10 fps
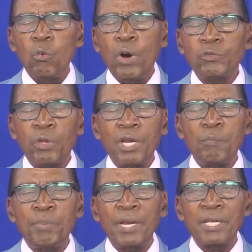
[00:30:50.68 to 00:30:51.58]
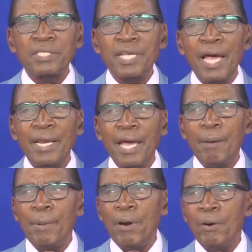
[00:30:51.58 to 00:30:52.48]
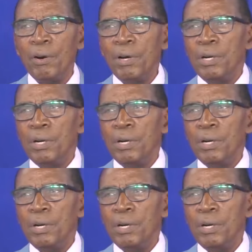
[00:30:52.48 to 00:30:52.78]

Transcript: Watu wananipenda sana ambao